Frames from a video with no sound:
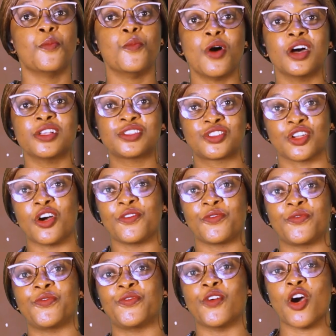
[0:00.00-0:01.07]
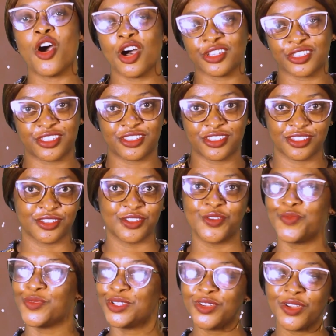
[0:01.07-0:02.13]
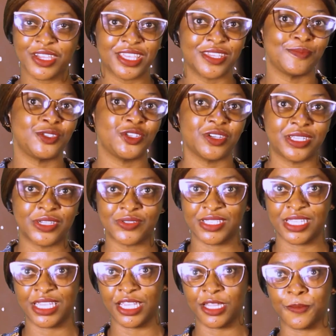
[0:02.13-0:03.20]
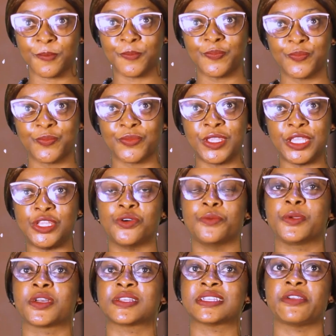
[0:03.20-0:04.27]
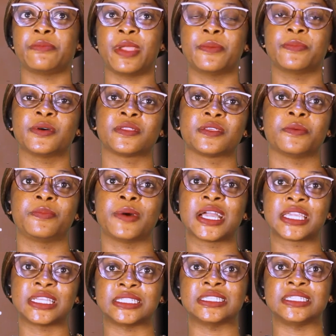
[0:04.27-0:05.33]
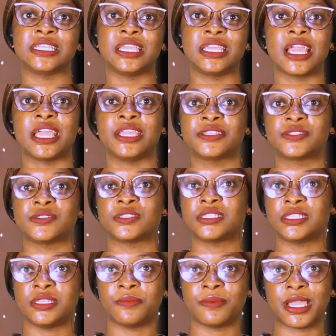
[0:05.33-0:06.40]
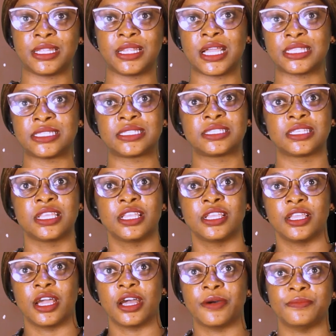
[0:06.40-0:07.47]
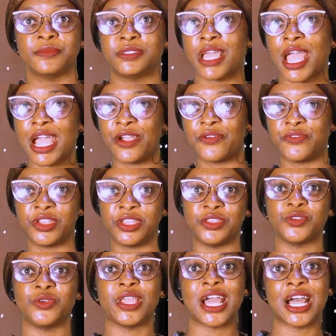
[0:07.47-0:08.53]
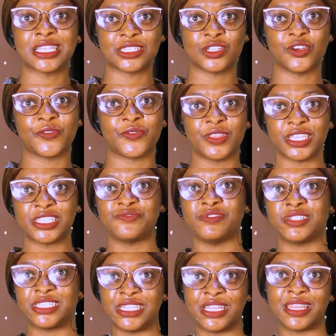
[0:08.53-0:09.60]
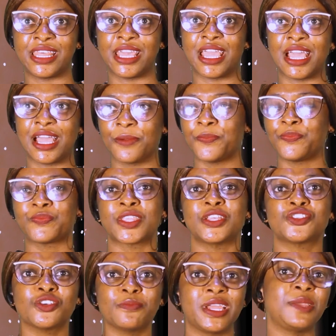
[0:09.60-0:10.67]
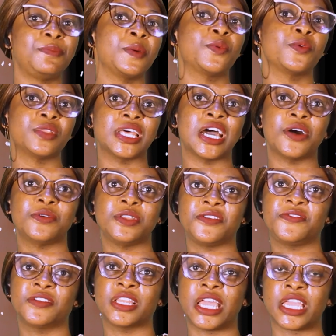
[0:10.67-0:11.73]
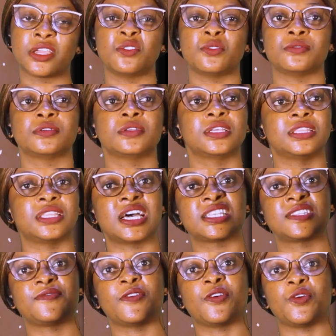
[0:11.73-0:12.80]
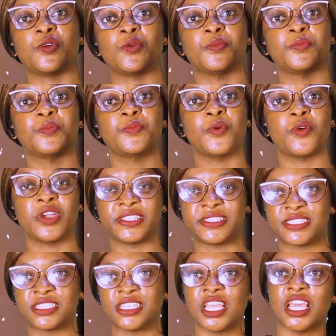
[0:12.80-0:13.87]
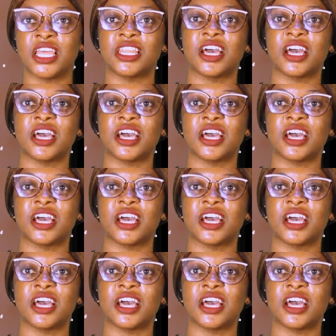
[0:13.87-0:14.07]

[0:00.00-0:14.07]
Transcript: Most of us, we do not keep journals again. Because I remember that back in the day, I used to see my dad's diary. He has a lot of things written there. So many people now, they feel like, oh, that's for poets.